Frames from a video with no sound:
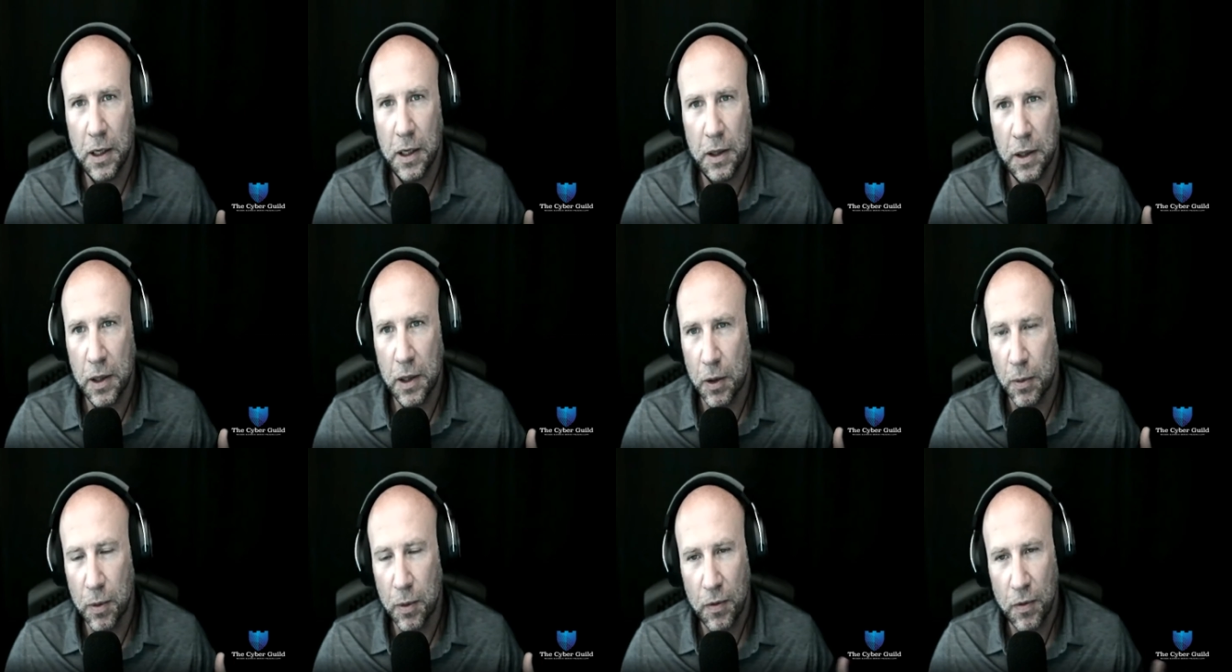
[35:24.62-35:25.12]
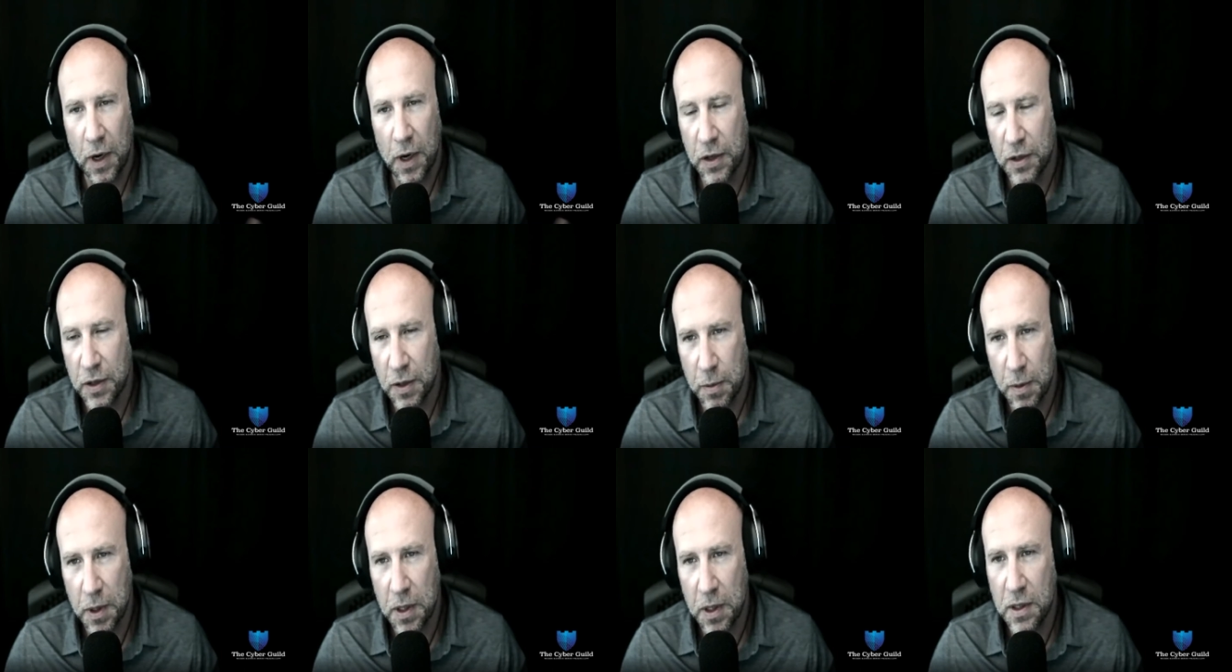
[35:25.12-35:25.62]
provide
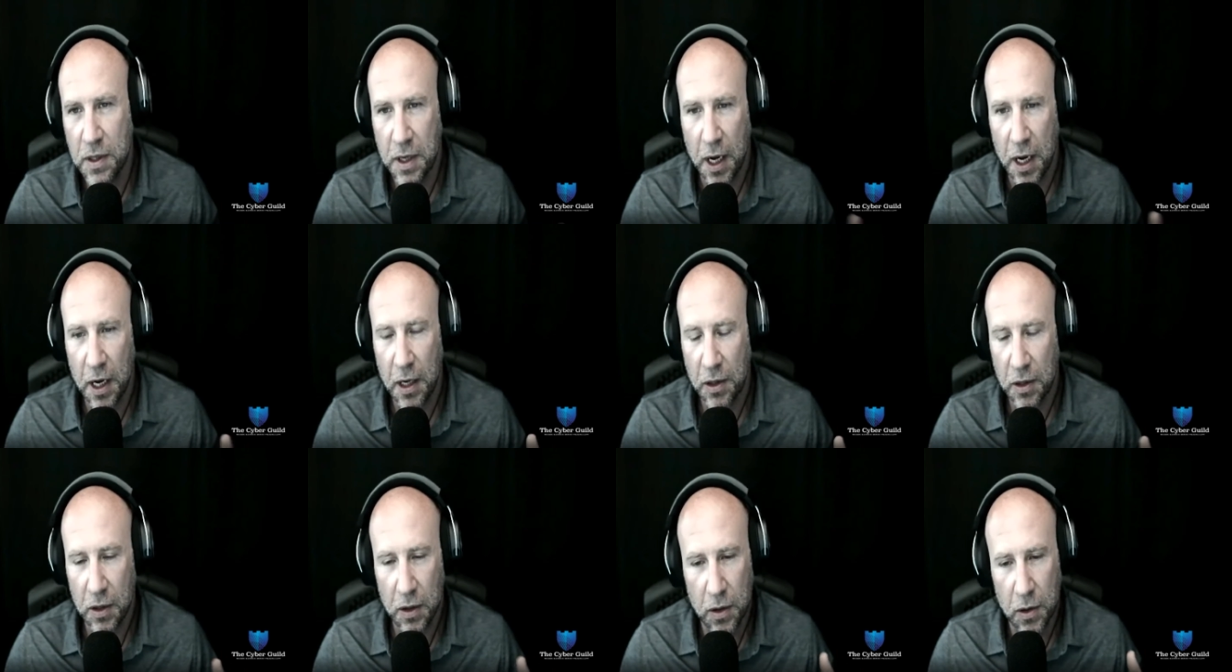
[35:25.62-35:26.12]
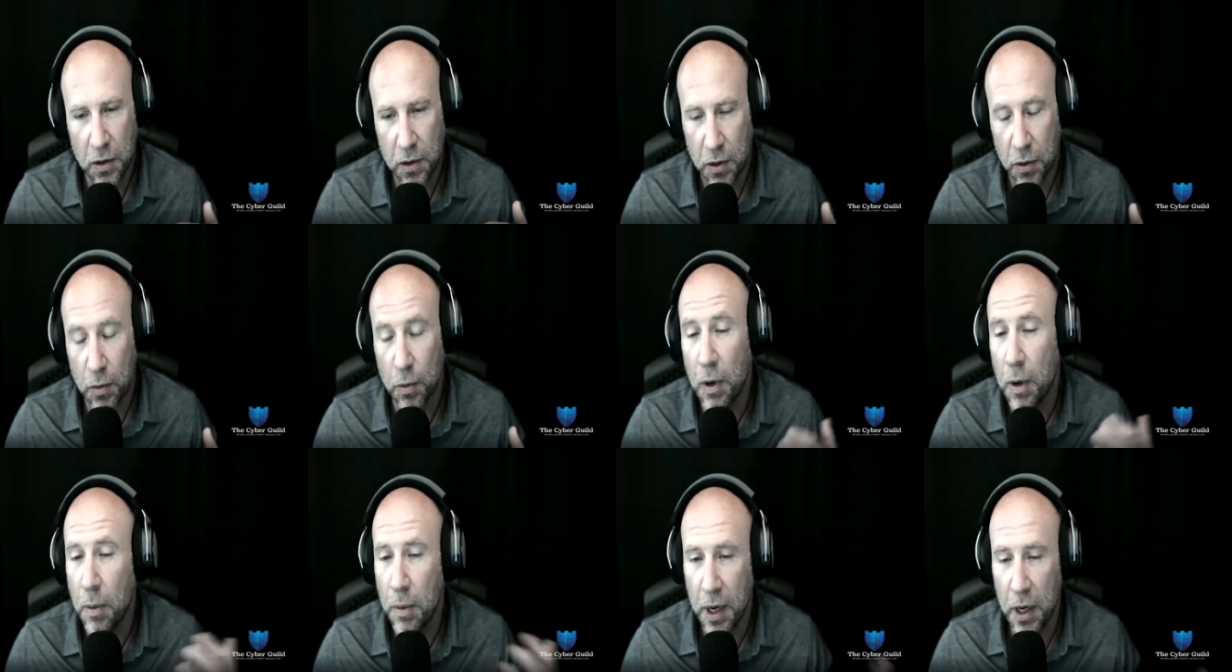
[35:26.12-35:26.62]
some insight to
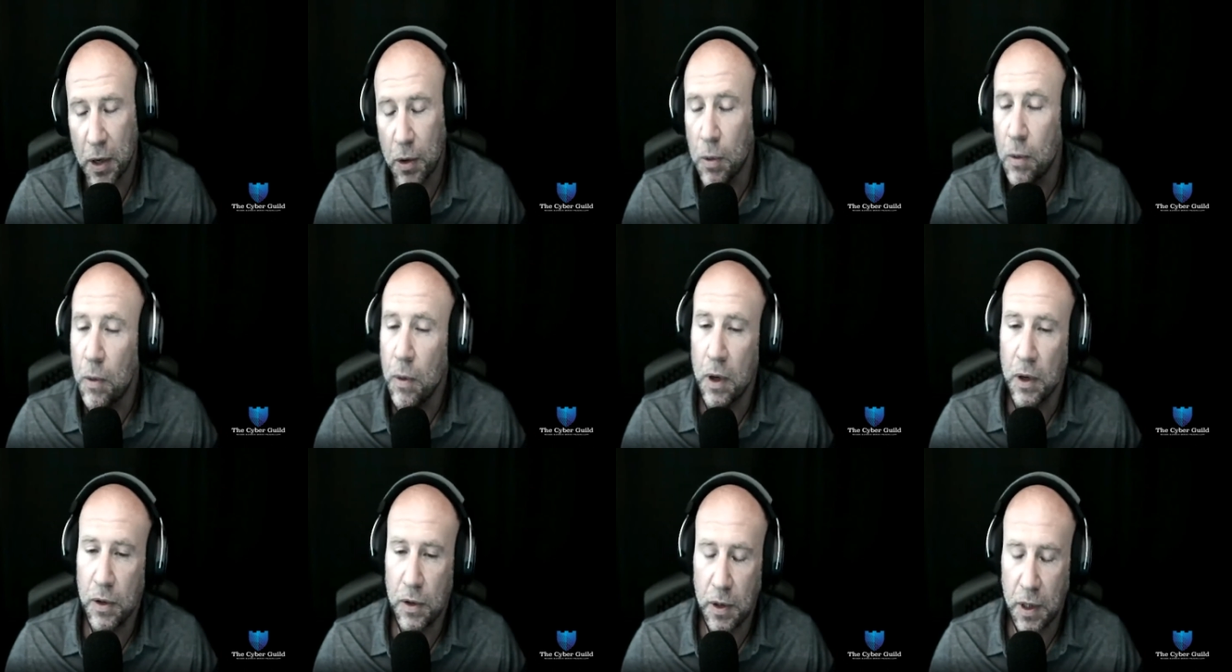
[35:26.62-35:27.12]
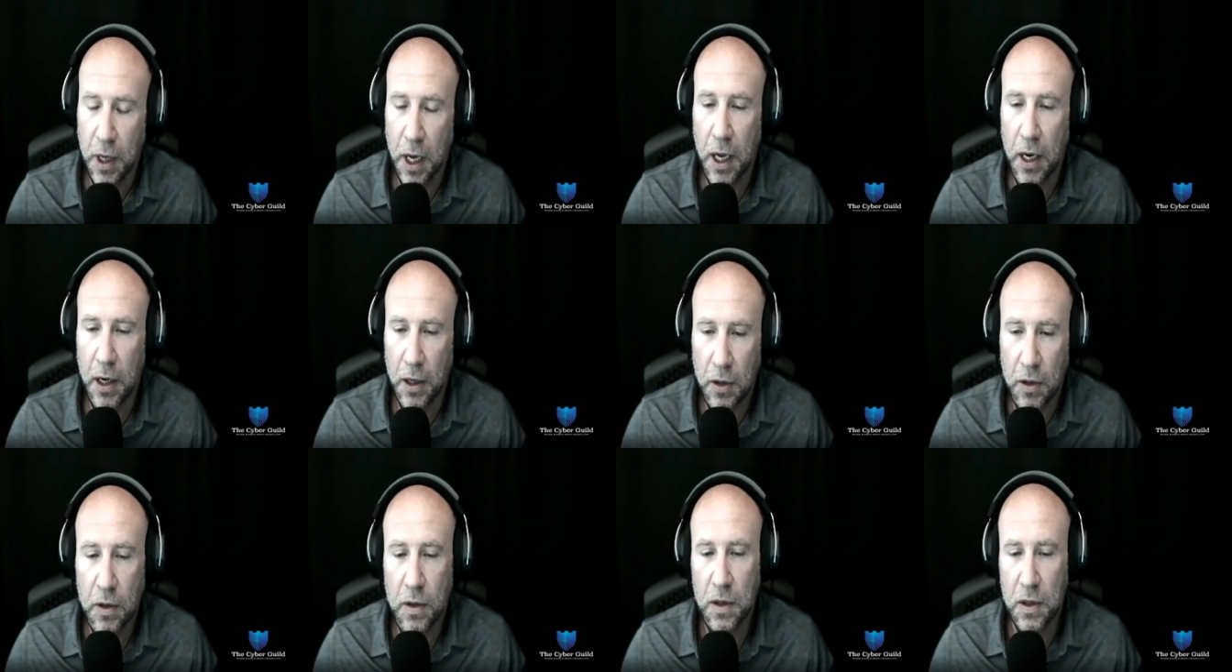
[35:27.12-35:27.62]
women who want to get
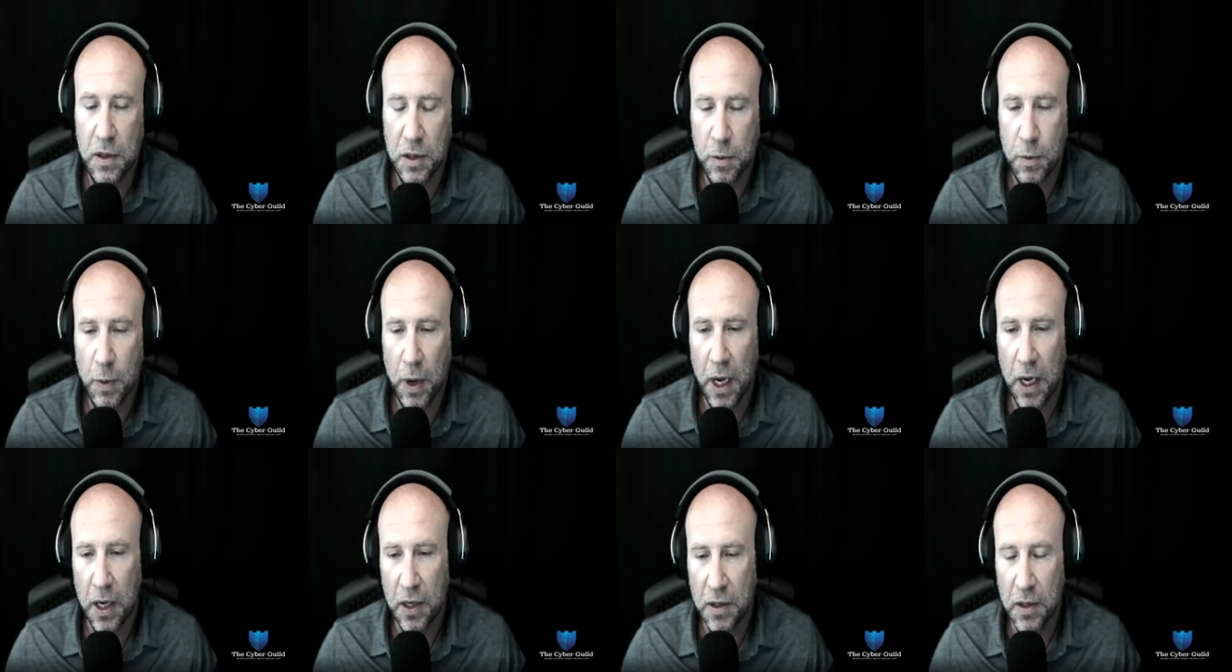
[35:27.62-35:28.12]
into this space,